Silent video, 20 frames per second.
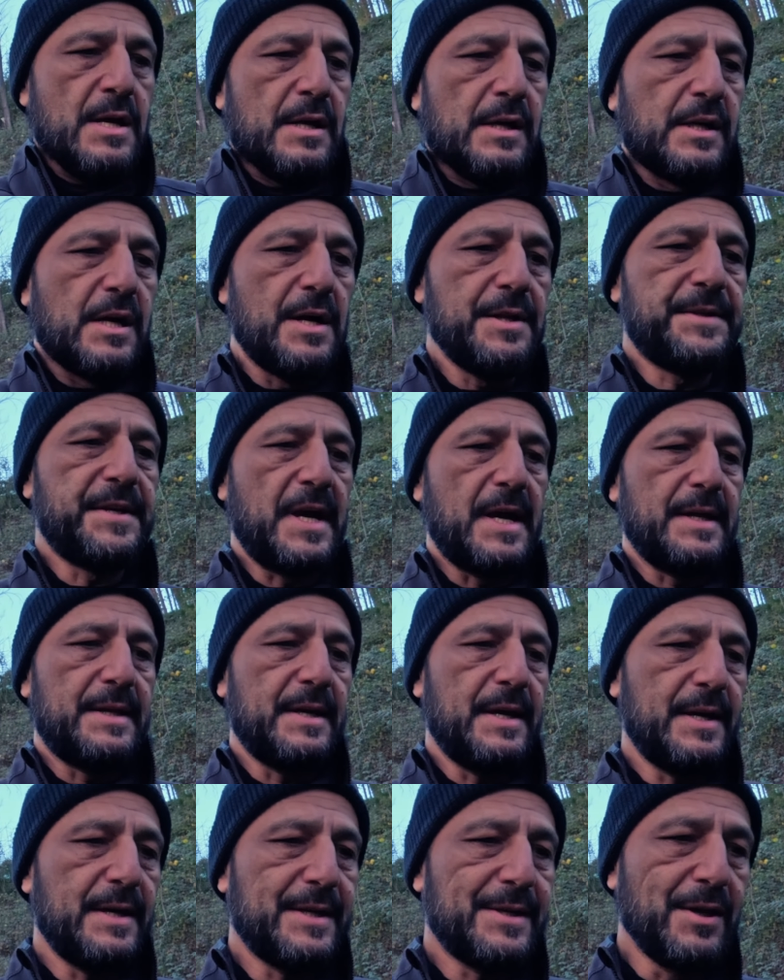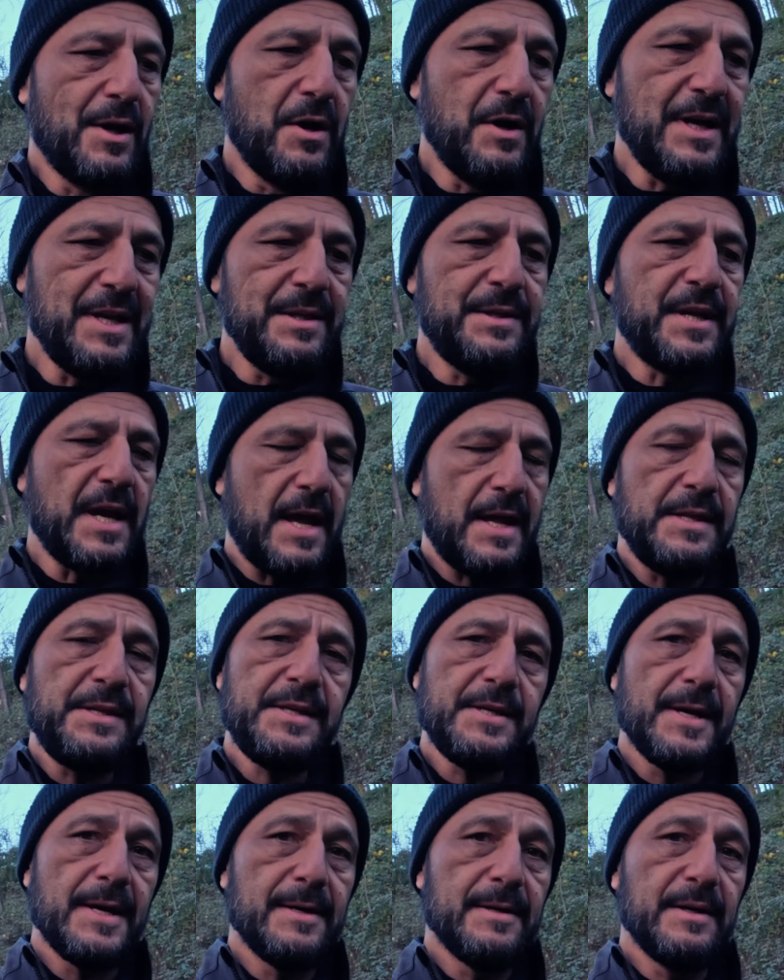content. So
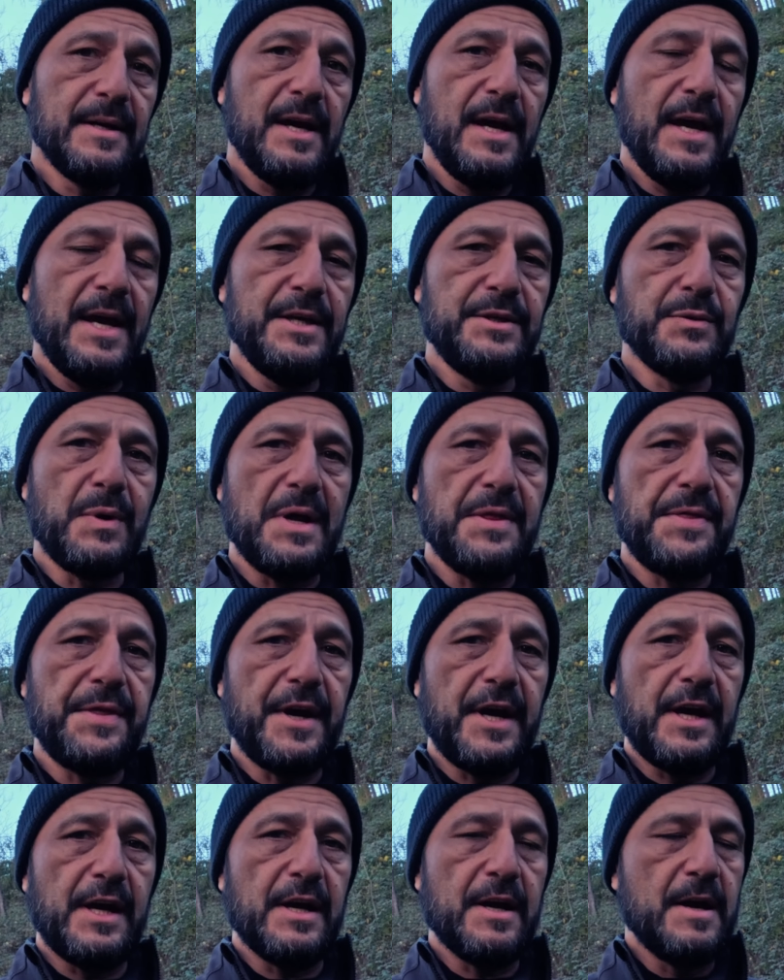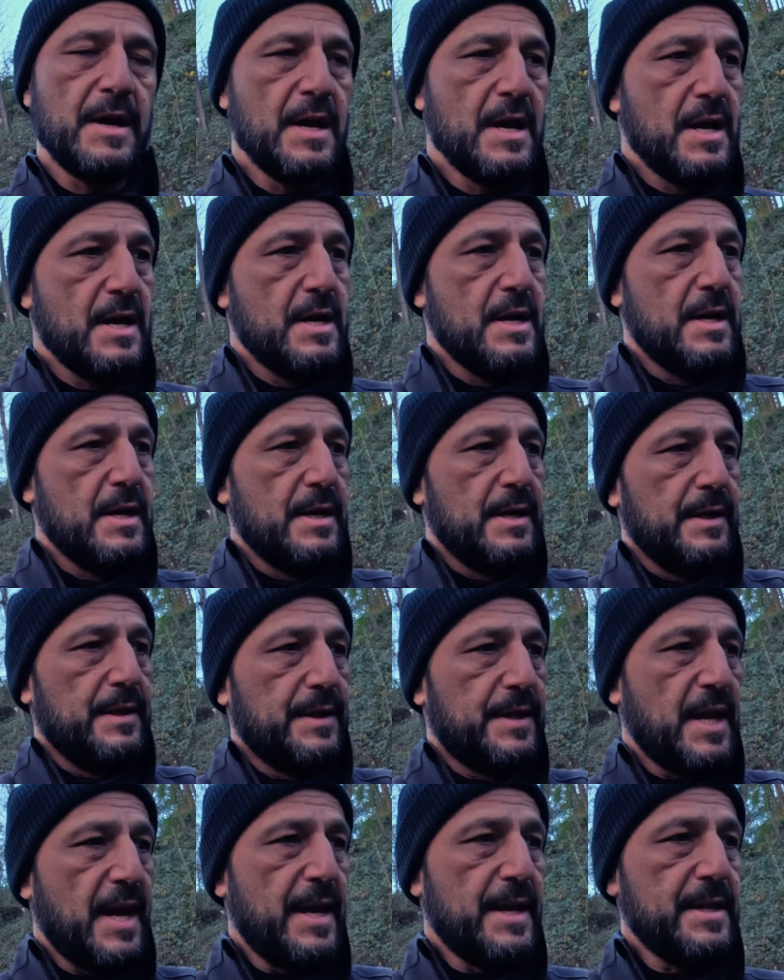intent is one thing.
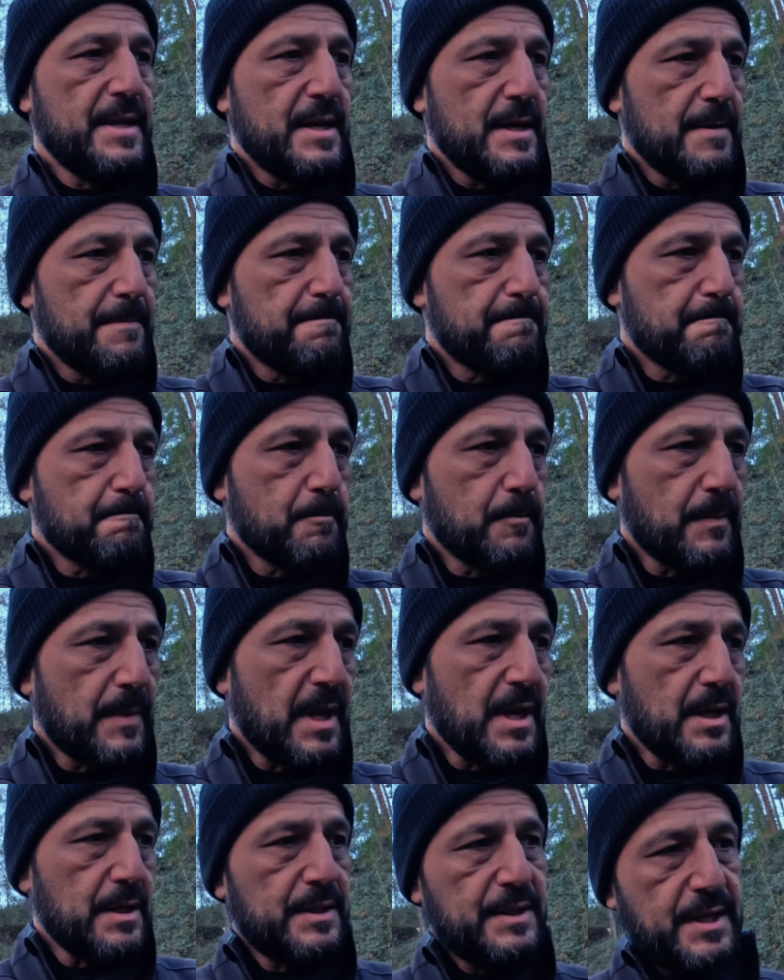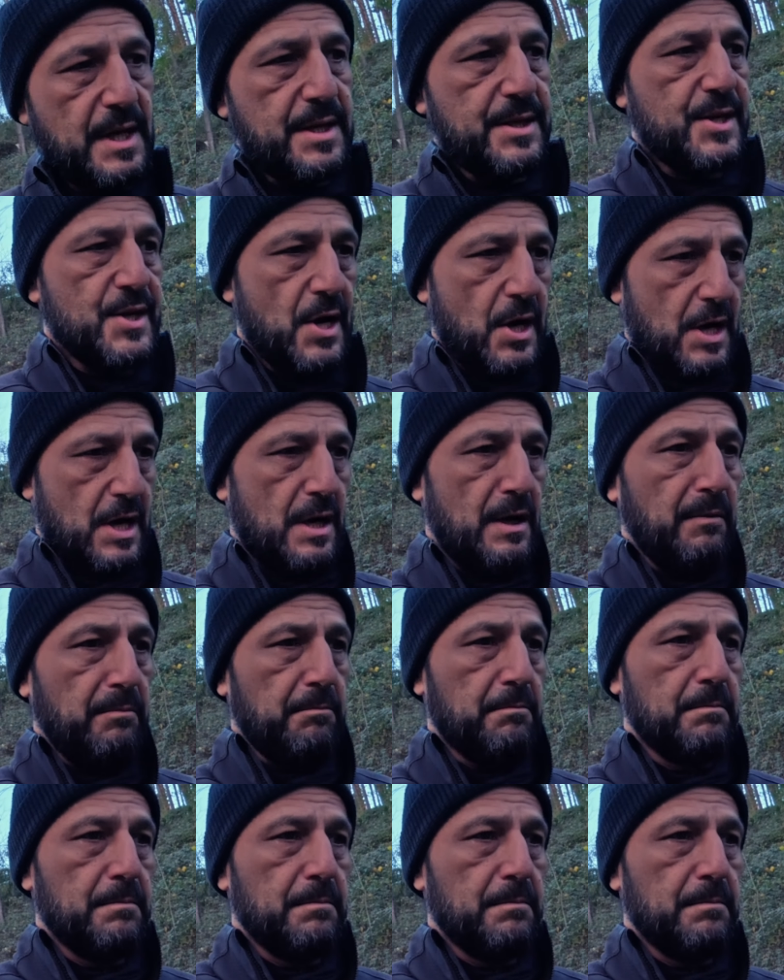Then CTR,